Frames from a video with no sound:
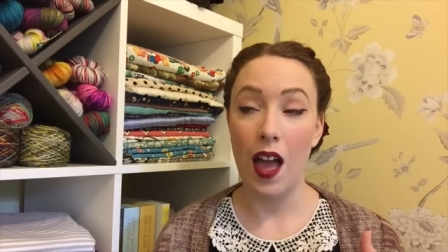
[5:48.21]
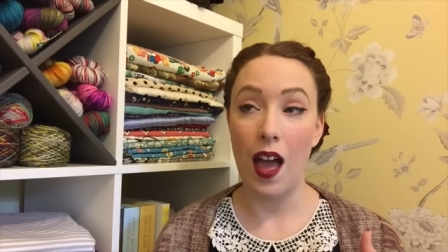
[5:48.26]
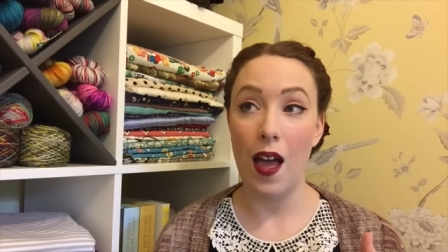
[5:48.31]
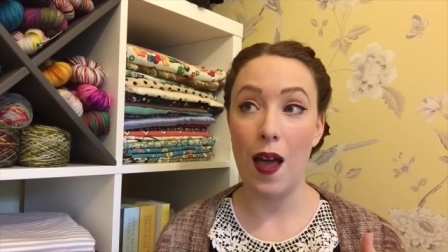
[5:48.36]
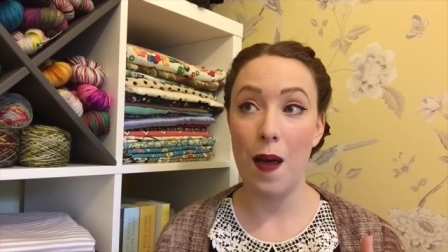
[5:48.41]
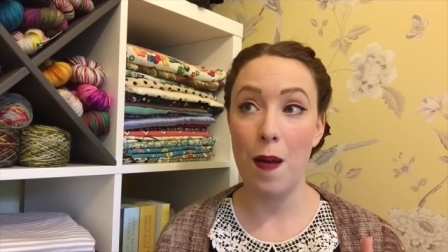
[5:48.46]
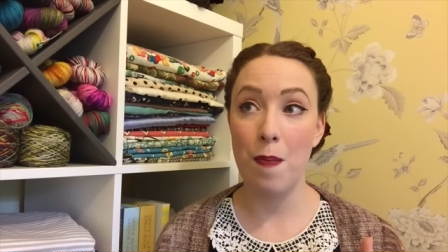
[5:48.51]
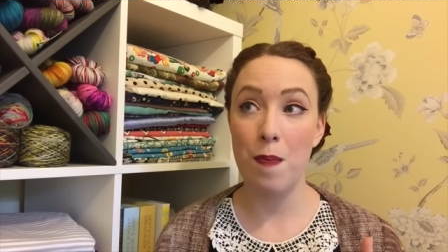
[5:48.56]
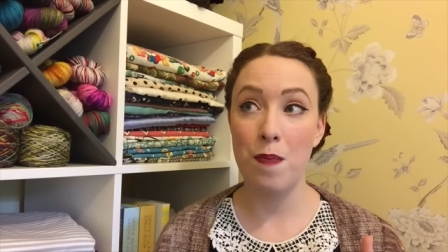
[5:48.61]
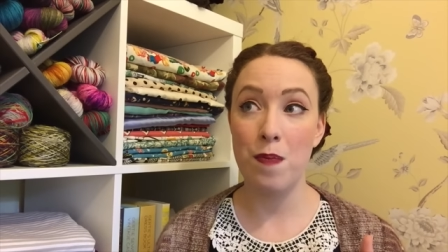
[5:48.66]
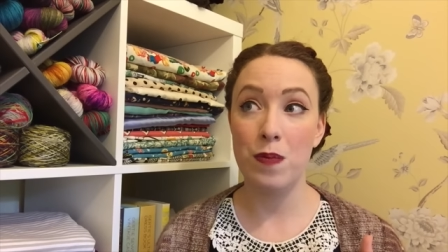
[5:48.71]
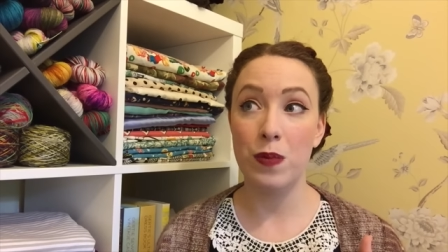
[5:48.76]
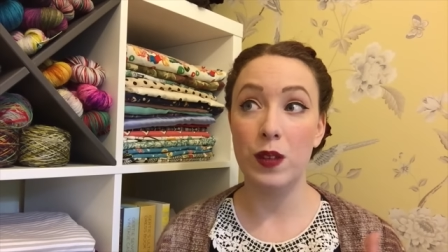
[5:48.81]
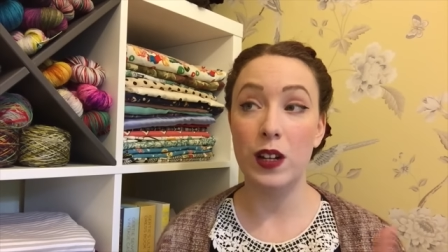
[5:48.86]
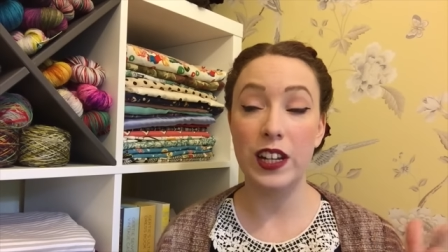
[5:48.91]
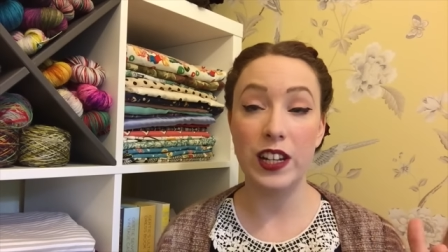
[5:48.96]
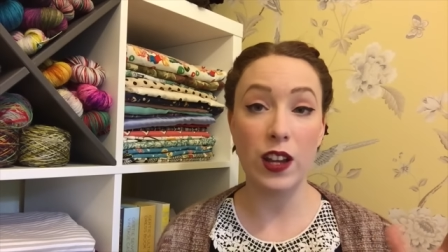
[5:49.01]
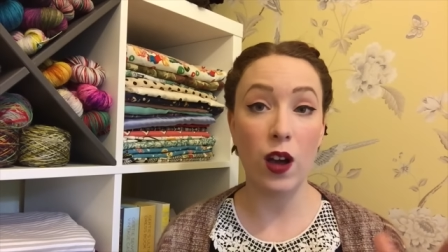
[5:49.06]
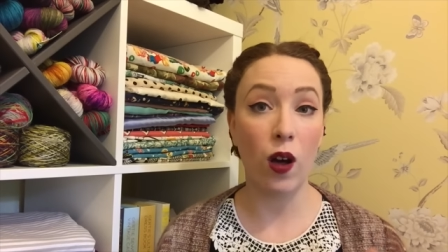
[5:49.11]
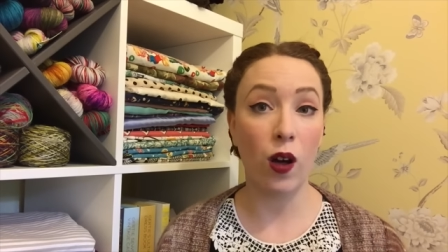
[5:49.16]
um,
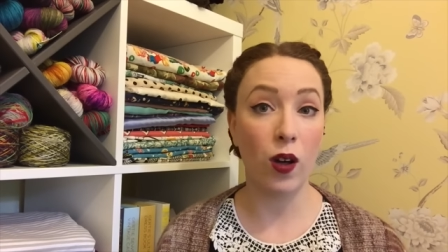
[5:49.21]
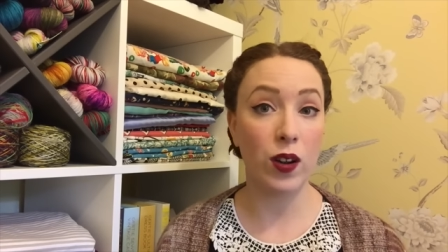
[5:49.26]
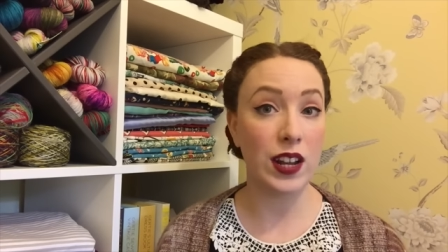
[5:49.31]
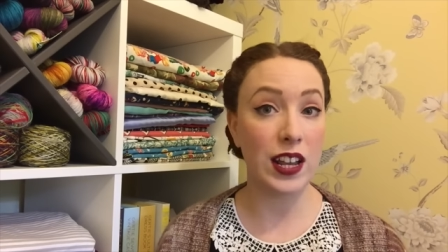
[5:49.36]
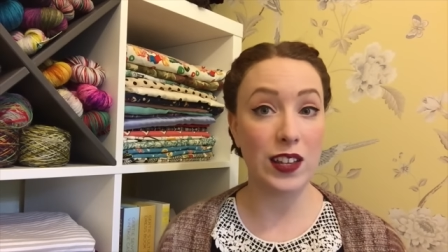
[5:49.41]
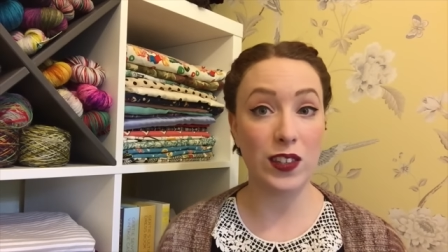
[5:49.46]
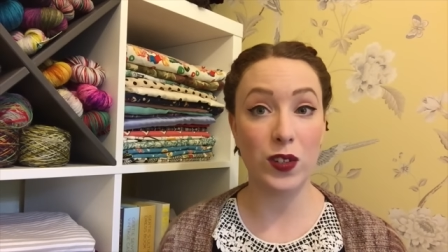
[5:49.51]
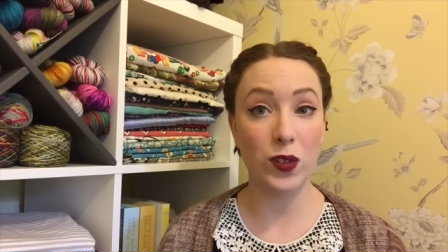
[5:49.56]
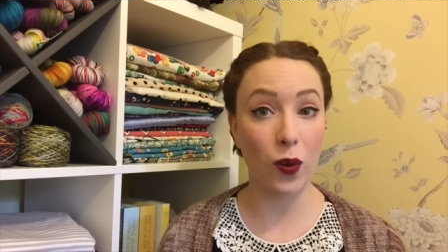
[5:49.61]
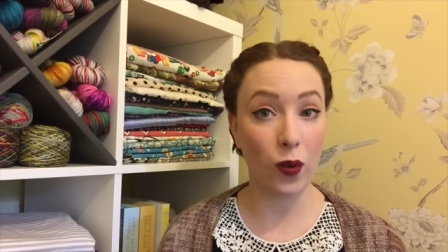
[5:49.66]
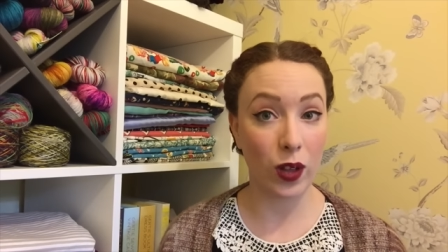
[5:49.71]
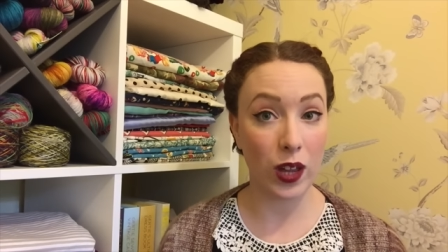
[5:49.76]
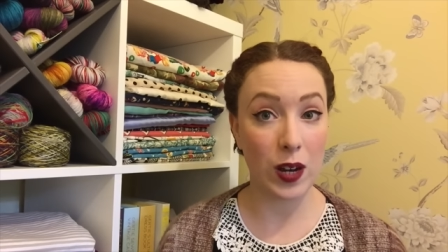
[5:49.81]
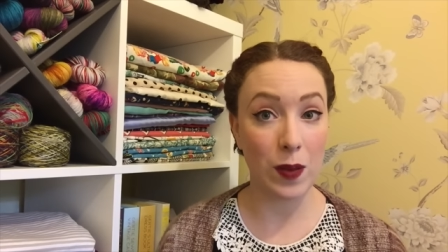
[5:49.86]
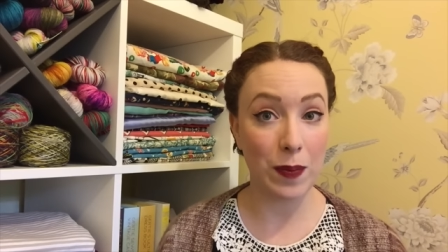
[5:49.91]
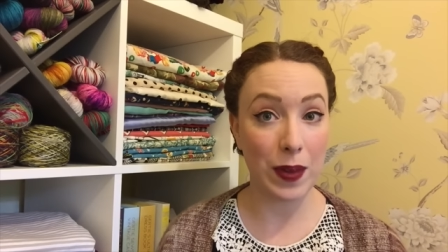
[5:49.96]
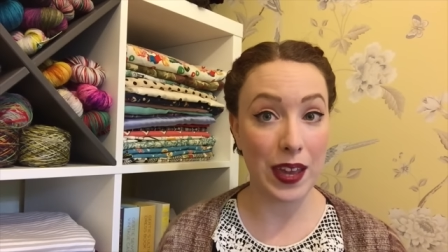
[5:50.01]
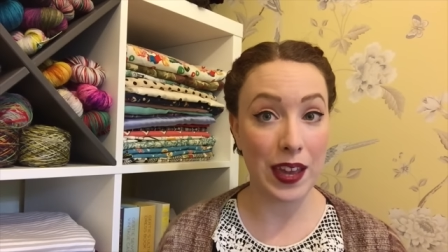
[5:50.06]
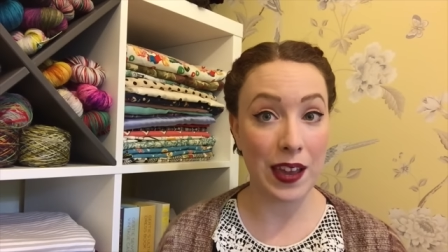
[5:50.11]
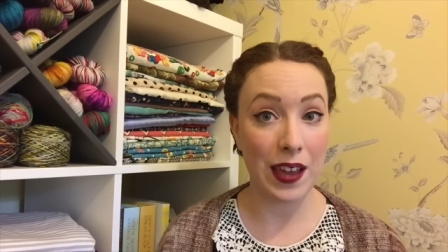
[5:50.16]
yarn is not going to
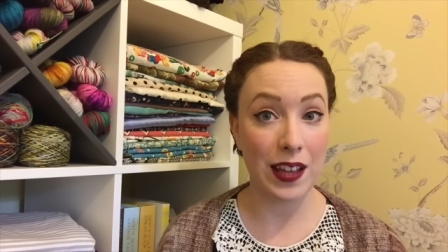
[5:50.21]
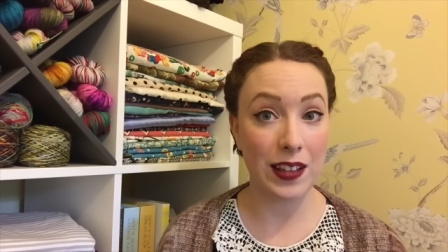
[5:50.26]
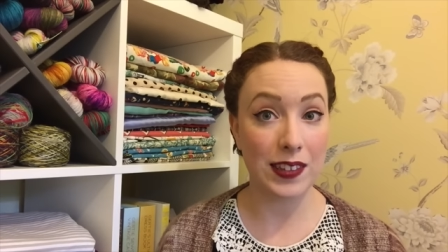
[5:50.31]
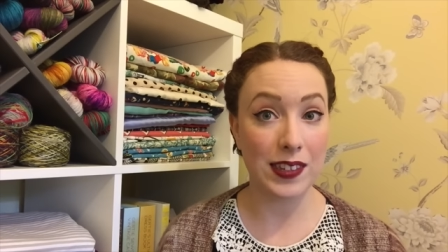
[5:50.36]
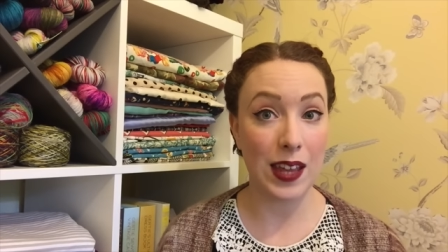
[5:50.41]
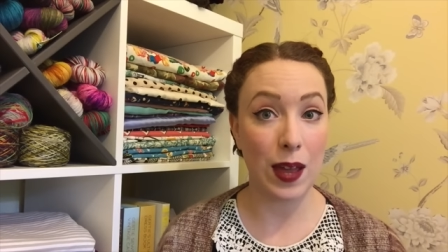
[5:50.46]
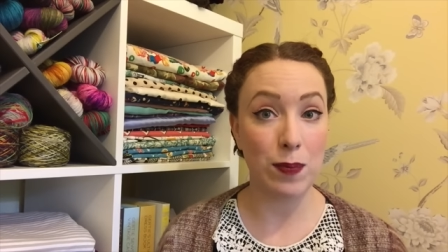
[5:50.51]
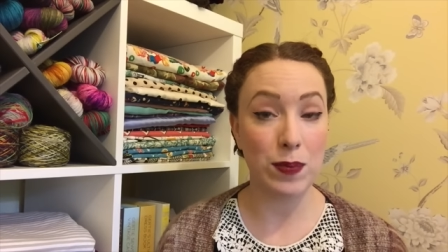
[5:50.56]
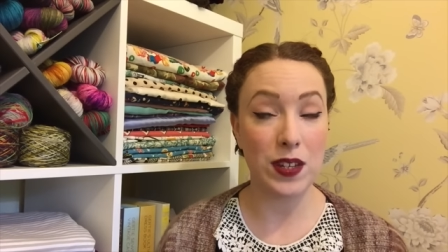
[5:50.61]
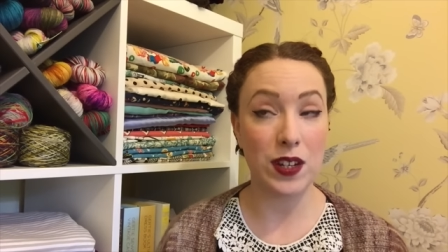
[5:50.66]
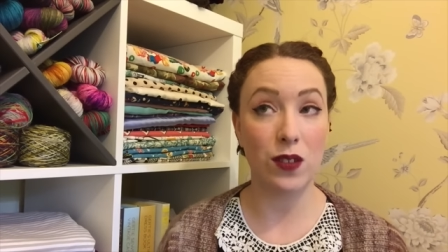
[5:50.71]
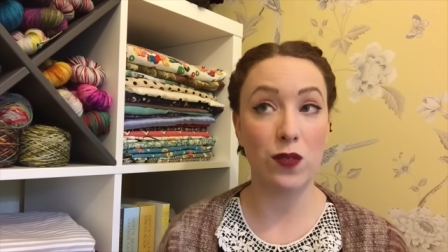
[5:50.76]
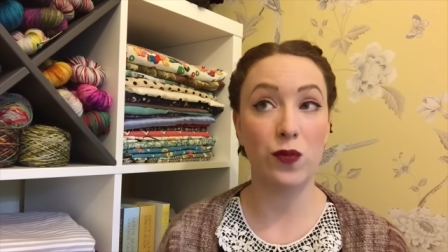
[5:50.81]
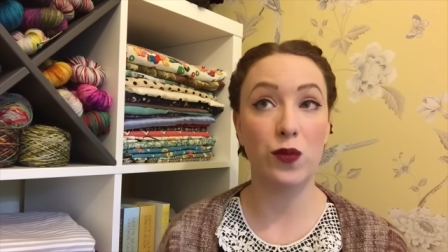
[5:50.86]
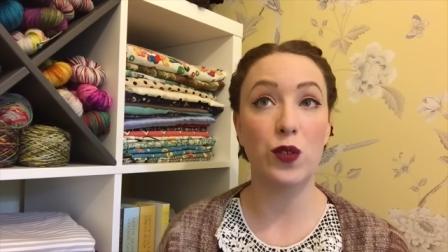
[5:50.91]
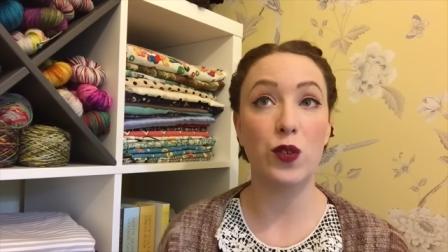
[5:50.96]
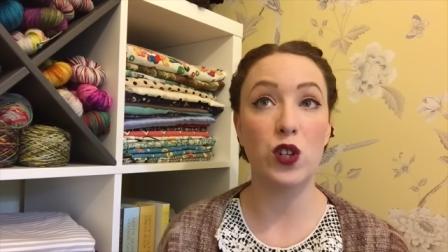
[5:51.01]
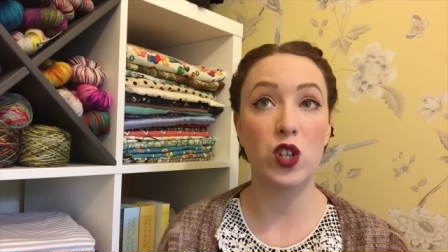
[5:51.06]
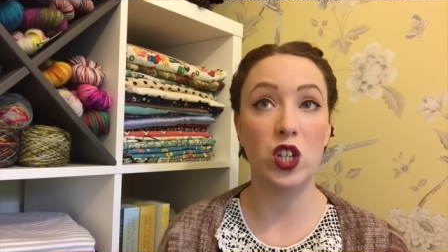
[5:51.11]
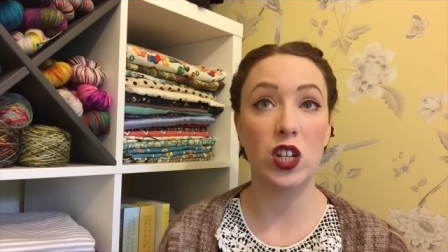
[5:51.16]
be accepted
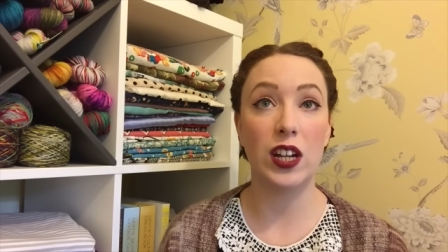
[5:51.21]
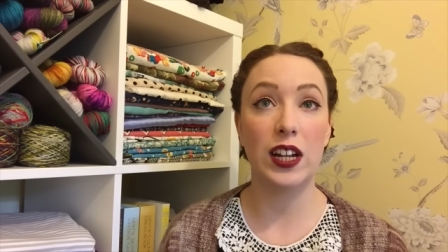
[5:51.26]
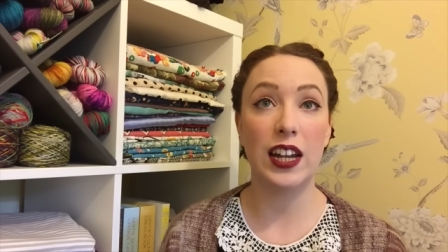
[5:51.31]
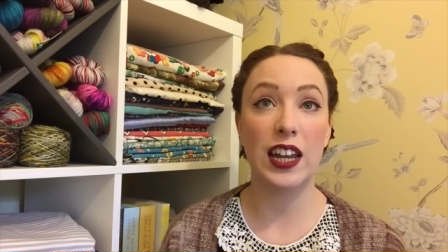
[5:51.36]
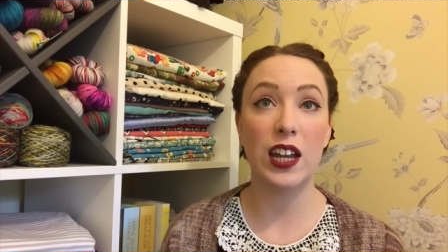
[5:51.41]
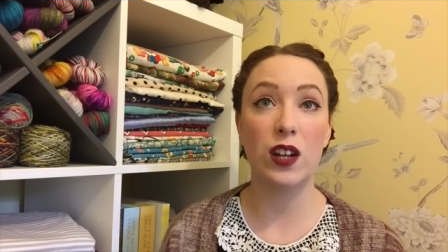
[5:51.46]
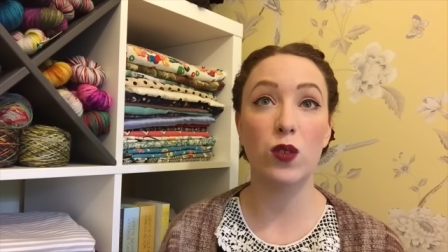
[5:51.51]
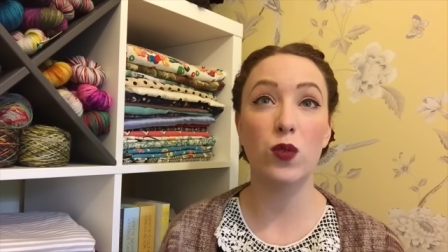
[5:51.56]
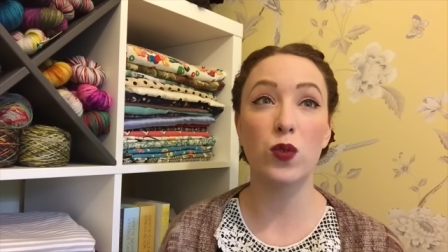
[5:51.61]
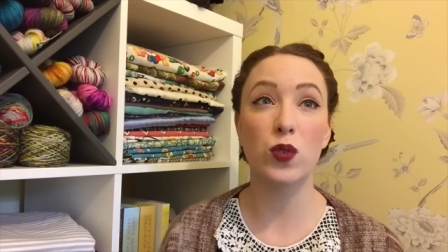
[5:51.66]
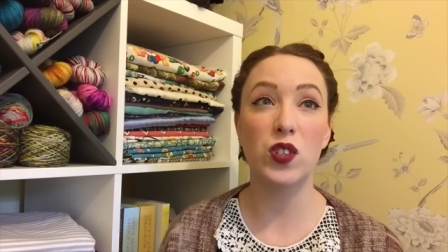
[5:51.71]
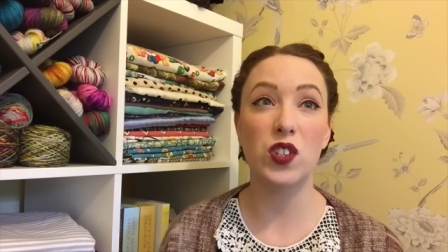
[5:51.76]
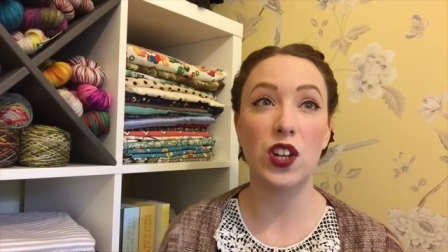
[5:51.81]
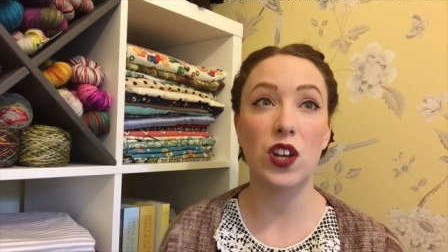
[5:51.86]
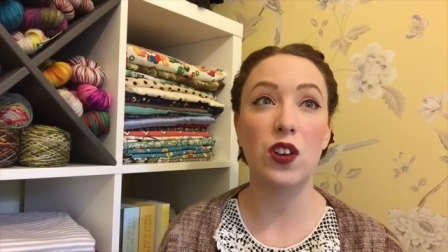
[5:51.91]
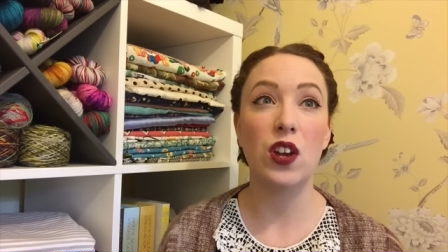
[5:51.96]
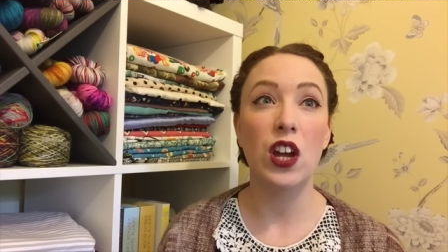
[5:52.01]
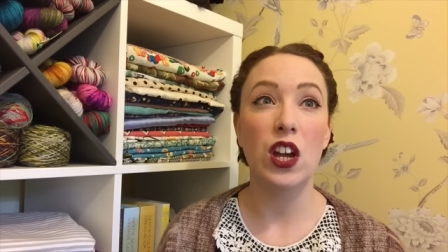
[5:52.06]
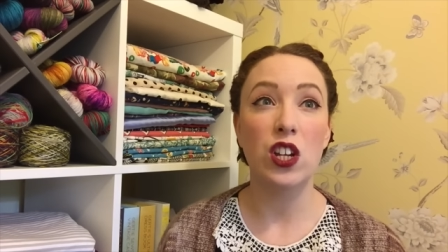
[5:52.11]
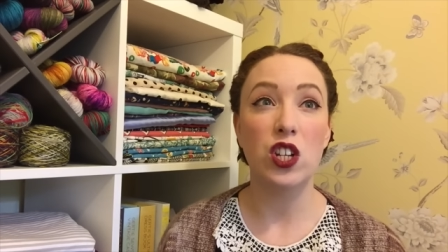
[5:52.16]
unfortunately and
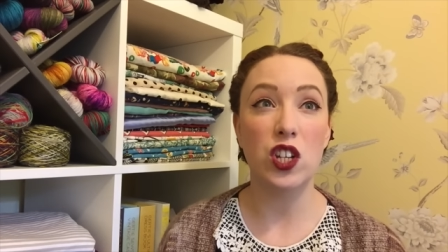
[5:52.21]
also